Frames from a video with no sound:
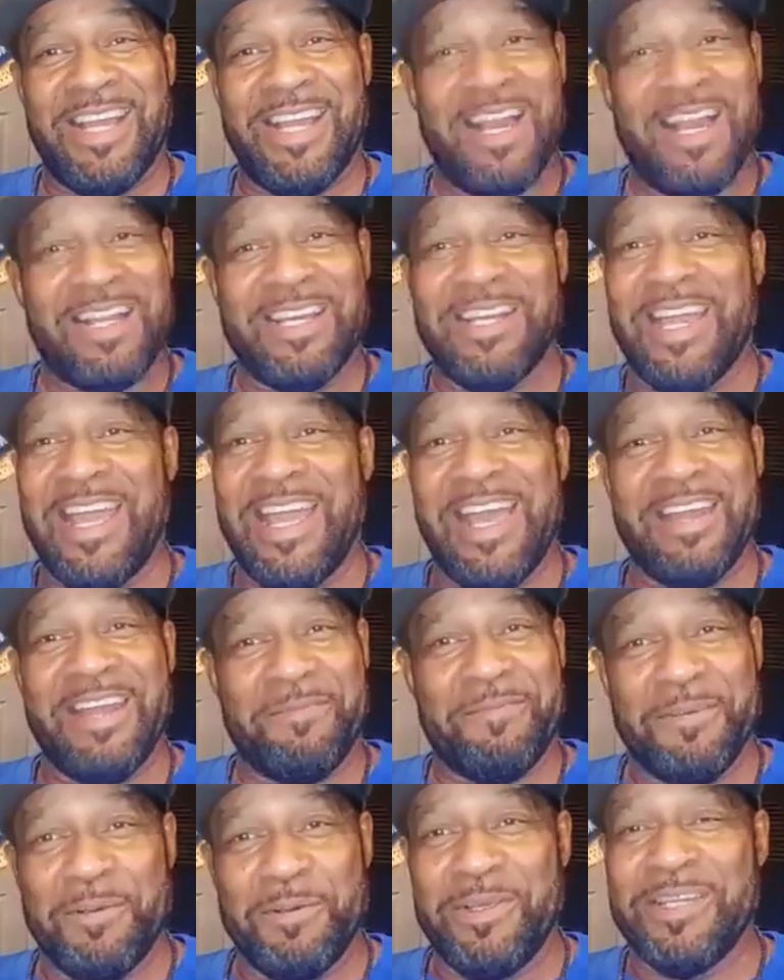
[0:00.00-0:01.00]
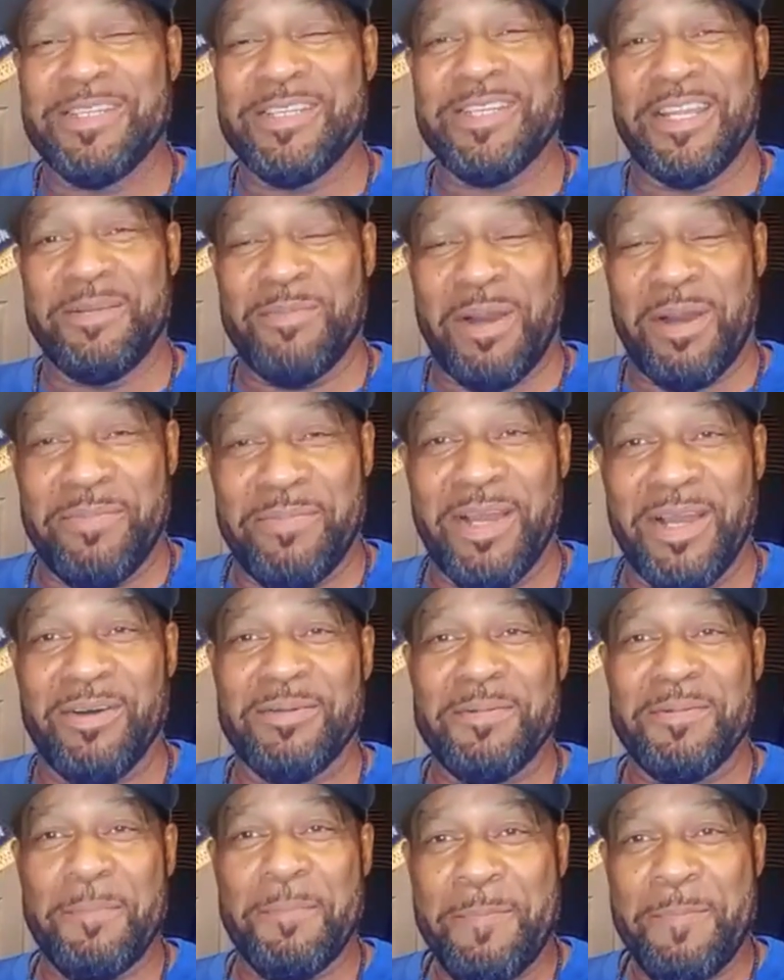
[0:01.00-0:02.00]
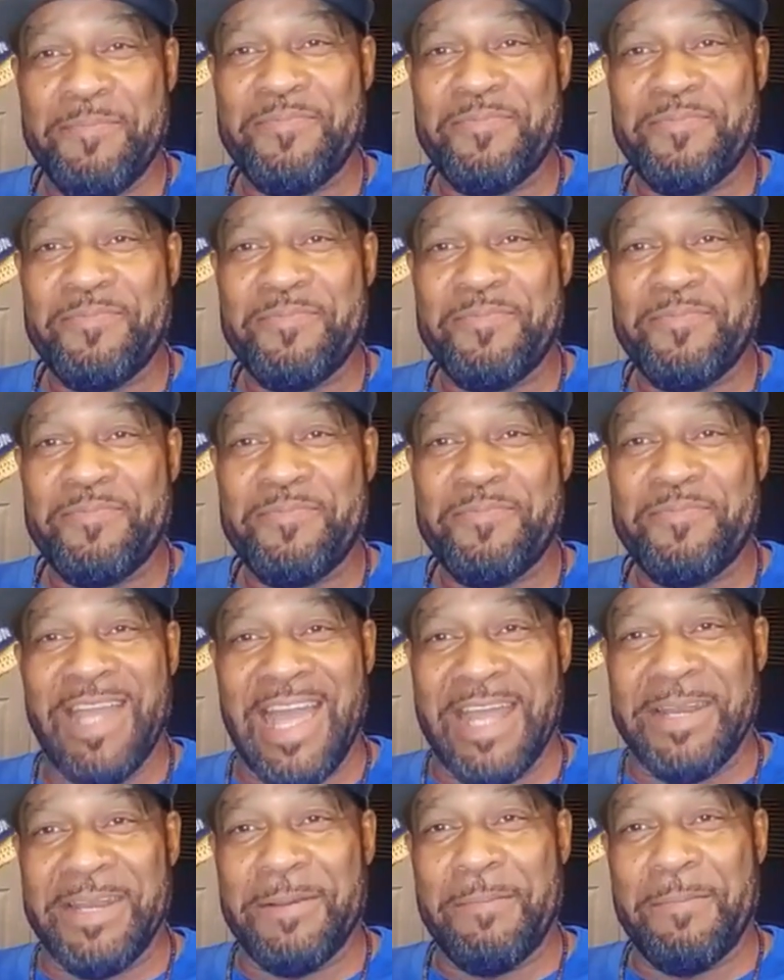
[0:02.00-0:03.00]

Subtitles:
could have had a few years under my belt on that.